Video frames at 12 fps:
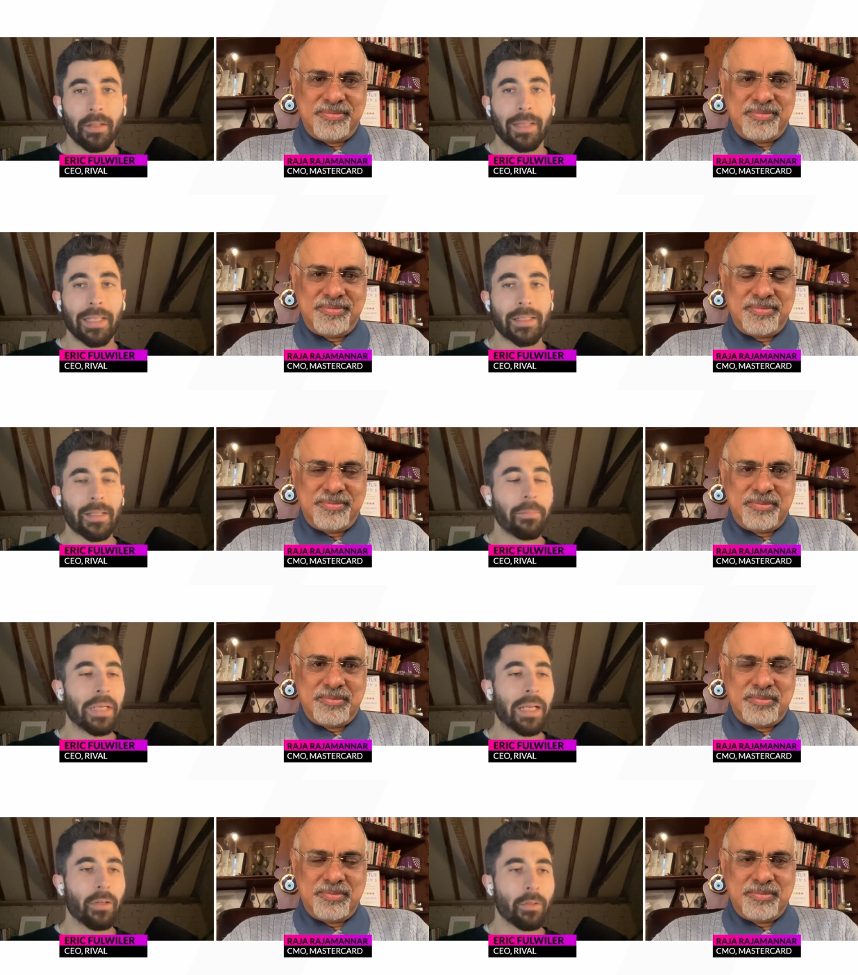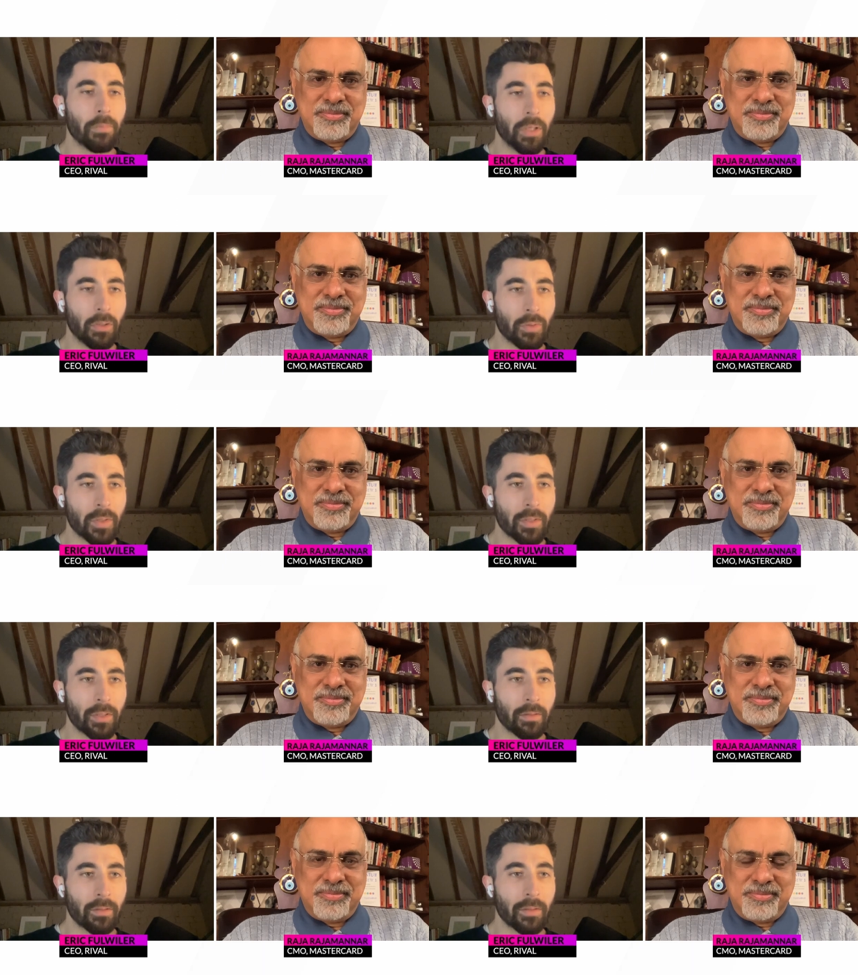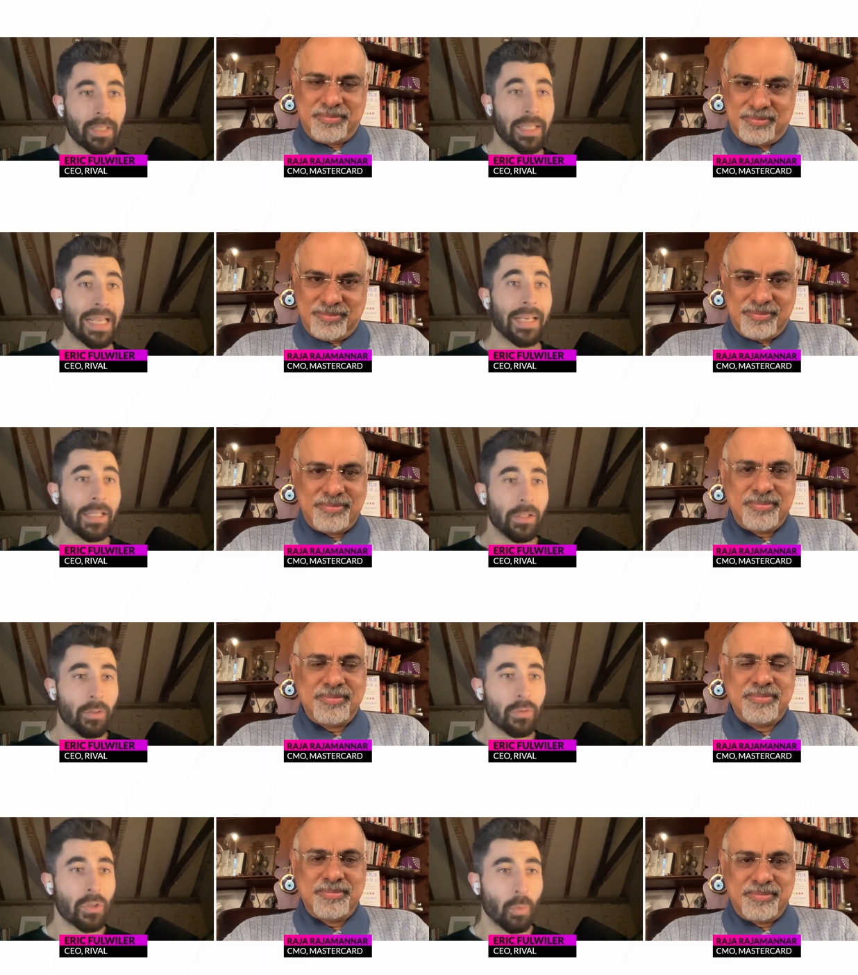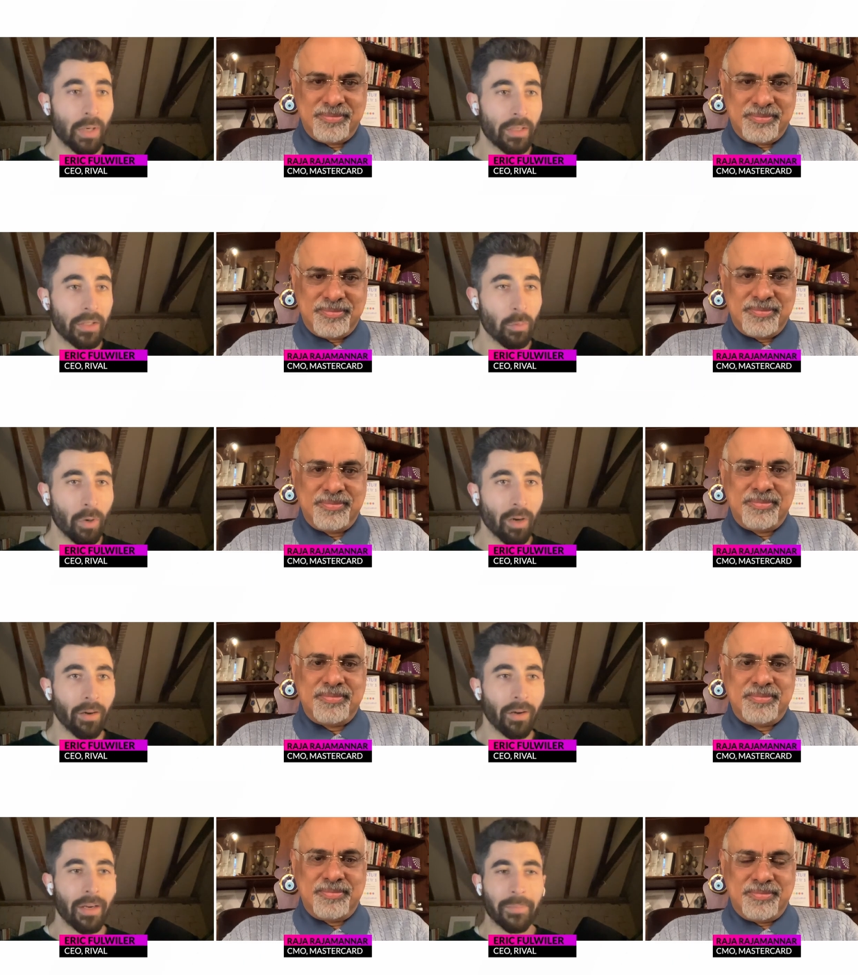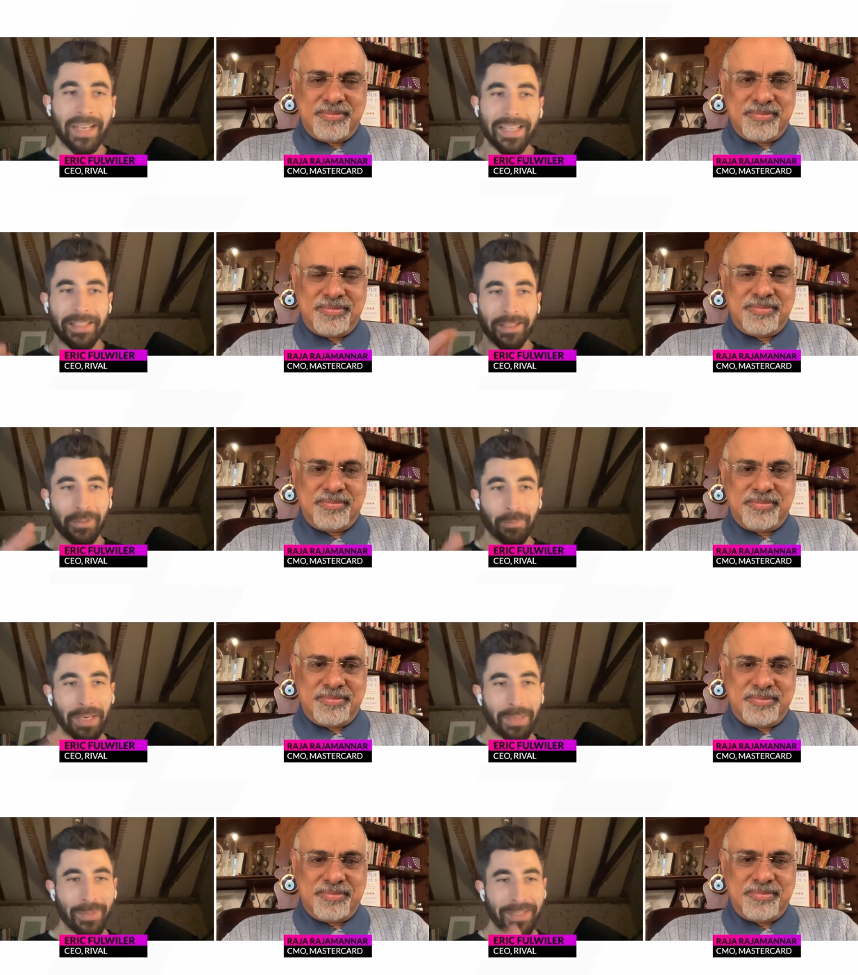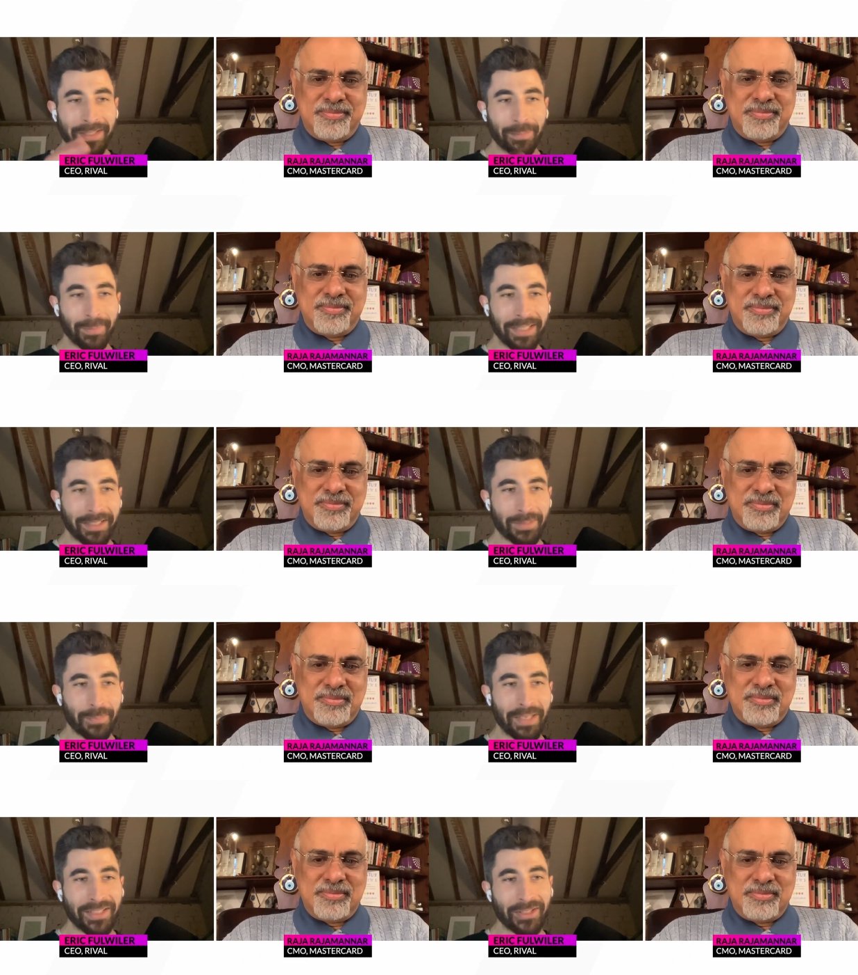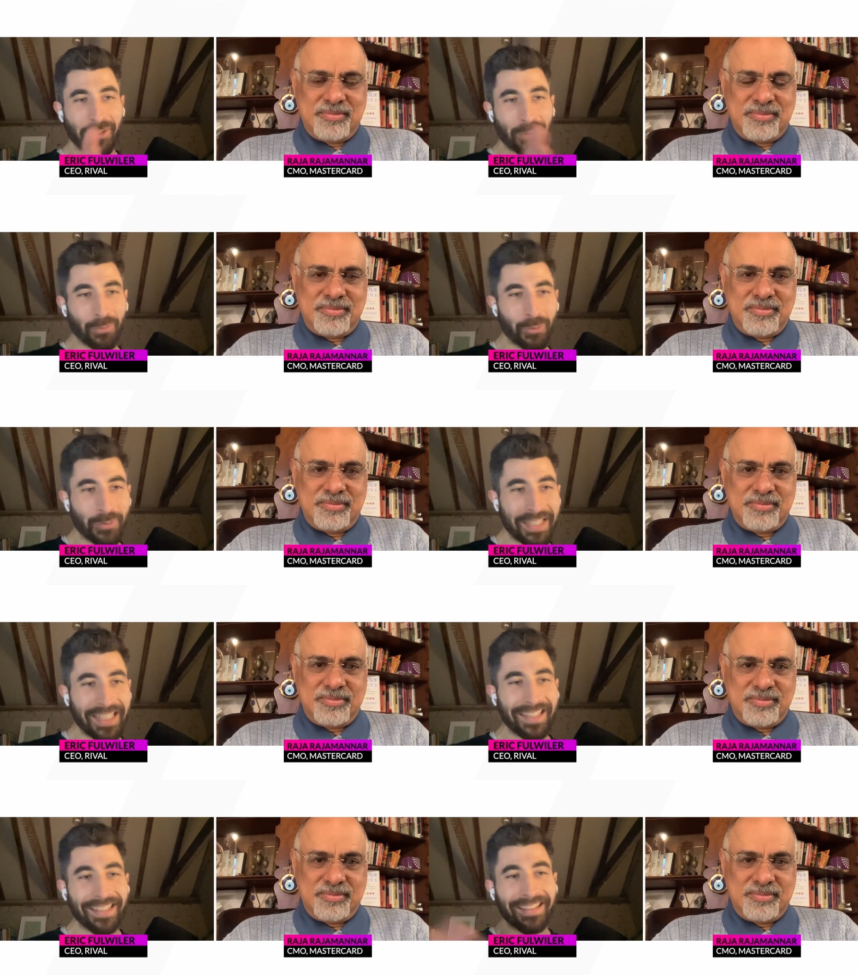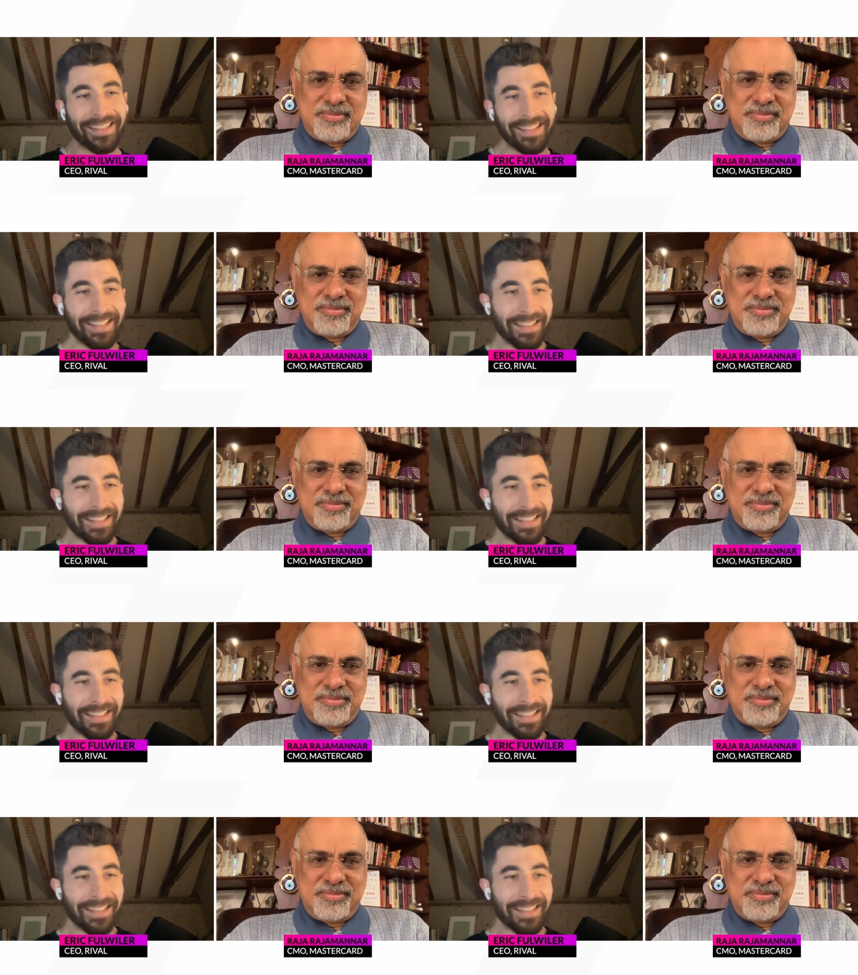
Speaker 1: the things that mattered most to getting you to where you are, and I'm guessing there might be some things based on your routine